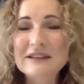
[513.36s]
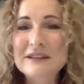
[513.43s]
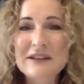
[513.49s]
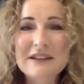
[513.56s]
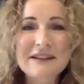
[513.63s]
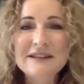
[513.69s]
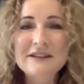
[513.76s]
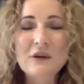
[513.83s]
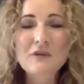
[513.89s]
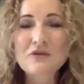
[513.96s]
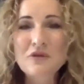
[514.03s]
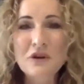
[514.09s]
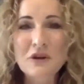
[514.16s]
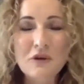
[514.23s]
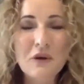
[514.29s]
it's
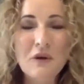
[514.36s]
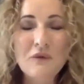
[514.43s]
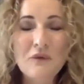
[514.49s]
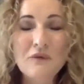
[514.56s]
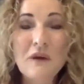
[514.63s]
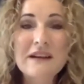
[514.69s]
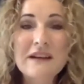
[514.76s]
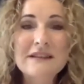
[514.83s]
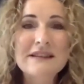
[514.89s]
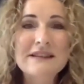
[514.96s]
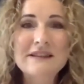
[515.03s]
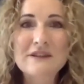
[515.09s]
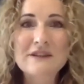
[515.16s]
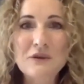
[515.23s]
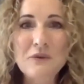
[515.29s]
so true. Your horizons
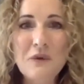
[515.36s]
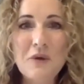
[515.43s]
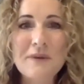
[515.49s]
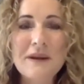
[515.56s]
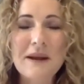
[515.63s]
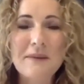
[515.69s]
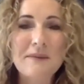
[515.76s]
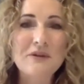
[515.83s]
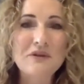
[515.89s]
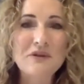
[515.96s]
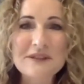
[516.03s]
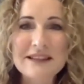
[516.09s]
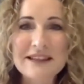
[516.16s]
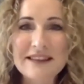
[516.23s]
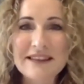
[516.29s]
do open up. You do
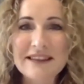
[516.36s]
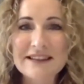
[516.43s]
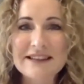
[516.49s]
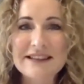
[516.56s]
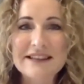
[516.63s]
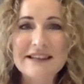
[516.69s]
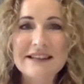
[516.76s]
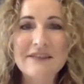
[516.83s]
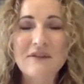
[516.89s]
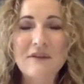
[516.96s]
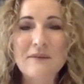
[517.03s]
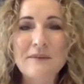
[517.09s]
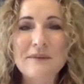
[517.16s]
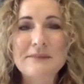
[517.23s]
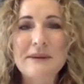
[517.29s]
see things in a different
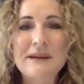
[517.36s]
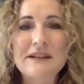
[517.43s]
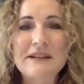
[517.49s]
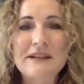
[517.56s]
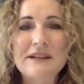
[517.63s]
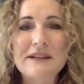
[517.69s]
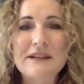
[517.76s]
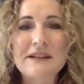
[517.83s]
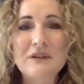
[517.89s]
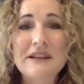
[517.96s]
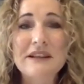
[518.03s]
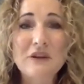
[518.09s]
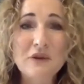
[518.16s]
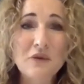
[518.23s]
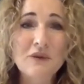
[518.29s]
perspective, and
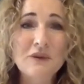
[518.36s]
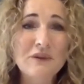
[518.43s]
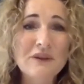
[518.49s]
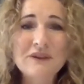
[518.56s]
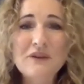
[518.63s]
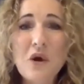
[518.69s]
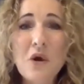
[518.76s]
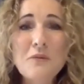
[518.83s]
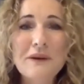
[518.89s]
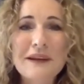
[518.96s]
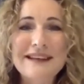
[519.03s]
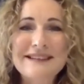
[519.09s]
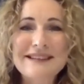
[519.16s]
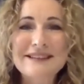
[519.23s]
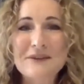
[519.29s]
nobody
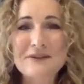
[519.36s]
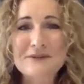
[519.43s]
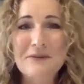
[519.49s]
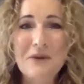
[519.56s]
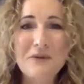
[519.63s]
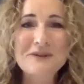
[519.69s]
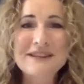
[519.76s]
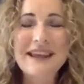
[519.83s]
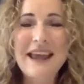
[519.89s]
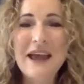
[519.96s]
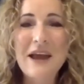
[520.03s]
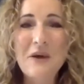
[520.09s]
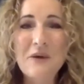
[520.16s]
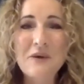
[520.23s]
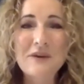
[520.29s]
enters those roles
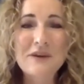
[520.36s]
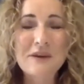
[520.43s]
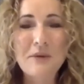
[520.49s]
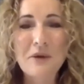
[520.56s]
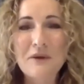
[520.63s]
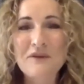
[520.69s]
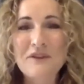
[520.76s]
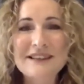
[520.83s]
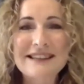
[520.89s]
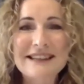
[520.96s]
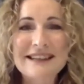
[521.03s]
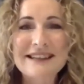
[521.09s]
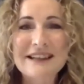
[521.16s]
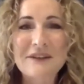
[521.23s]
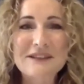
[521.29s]
with a perfect set
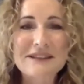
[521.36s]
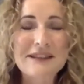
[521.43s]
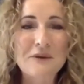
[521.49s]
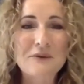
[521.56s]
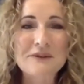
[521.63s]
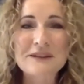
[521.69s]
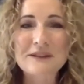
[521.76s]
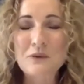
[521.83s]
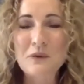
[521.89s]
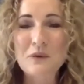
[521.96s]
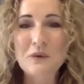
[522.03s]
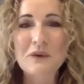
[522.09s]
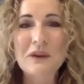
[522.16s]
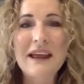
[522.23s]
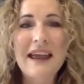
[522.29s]
of skills at
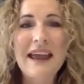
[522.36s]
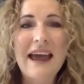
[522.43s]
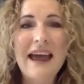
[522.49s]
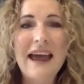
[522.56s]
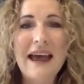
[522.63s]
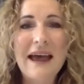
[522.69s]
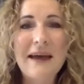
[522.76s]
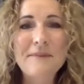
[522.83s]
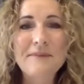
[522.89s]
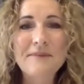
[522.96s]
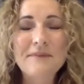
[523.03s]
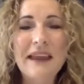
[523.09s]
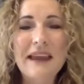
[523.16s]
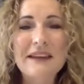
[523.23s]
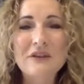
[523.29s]
all, and
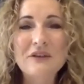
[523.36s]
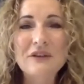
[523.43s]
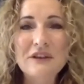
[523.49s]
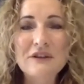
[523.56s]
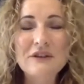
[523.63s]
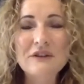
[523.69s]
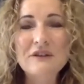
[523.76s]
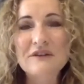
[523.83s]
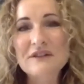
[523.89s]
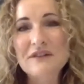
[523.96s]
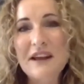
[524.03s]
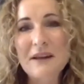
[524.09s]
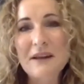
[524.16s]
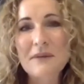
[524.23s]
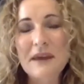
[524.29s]
you sort of
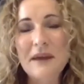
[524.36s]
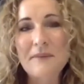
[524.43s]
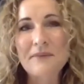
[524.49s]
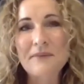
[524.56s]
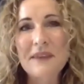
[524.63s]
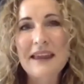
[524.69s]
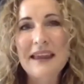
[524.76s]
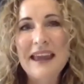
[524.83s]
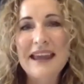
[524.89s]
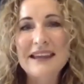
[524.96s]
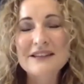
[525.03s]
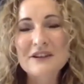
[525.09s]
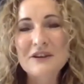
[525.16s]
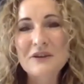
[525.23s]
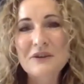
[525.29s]
develop them.
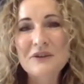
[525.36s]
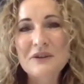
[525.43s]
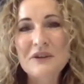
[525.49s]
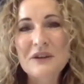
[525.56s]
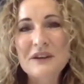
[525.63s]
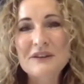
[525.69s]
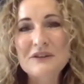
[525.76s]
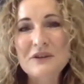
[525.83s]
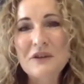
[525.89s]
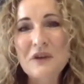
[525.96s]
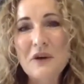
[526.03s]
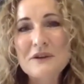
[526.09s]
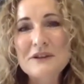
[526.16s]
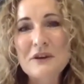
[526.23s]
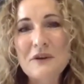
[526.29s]
And to
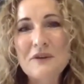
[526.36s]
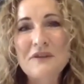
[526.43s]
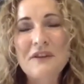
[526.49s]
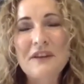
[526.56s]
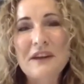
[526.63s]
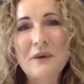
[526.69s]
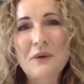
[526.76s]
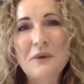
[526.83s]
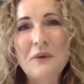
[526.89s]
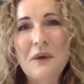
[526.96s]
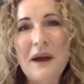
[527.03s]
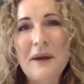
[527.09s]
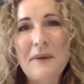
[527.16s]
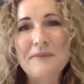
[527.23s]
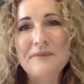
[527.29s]
those who
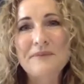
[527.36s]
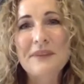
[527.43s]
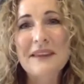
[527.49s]
feel